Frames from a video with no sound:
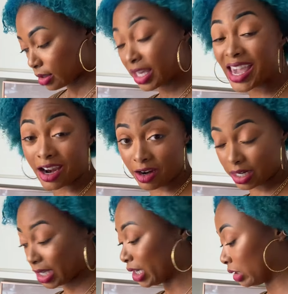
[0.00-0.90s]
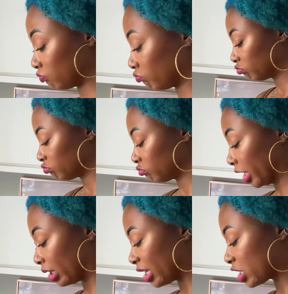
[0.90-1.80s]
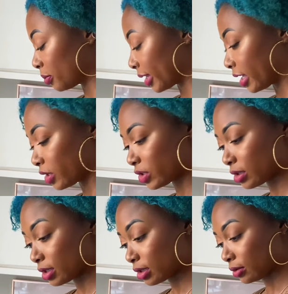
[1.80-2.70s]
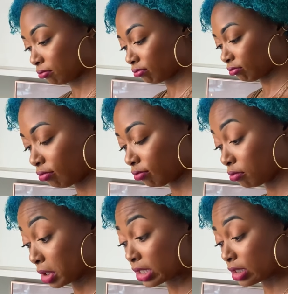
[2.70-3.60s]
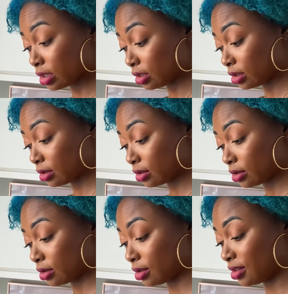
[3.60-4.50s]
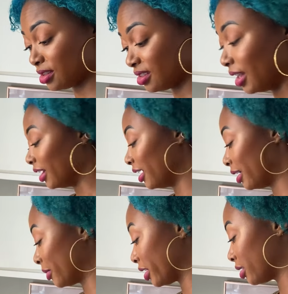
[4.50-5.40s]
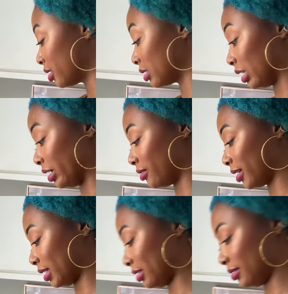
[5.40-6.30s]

Karity, L A Splash, Pixi. I mean, there's a lot, okay,